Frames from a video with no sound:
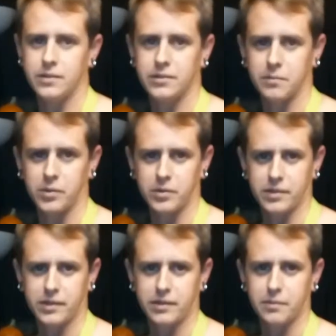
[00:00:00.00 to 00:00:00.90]
You know, some
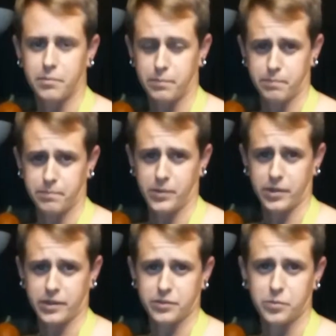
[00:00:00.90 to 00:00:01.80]
girls think that
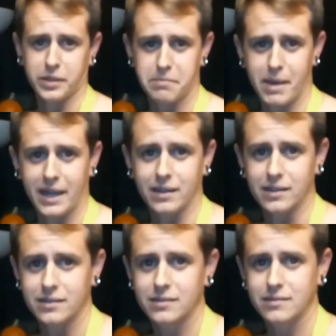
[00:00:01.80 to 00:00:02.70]
cooking is really
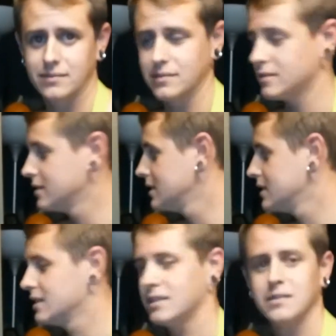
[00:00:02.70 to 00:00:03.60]
manly.
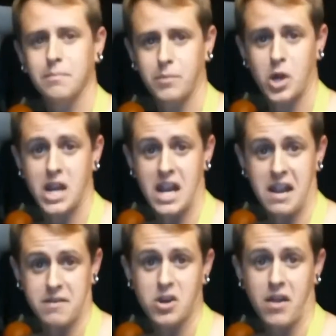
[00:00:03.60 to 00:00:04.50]

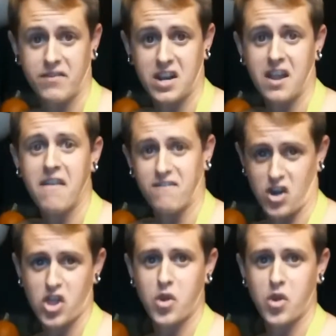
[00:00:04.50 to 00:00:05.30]
Preheat your oven for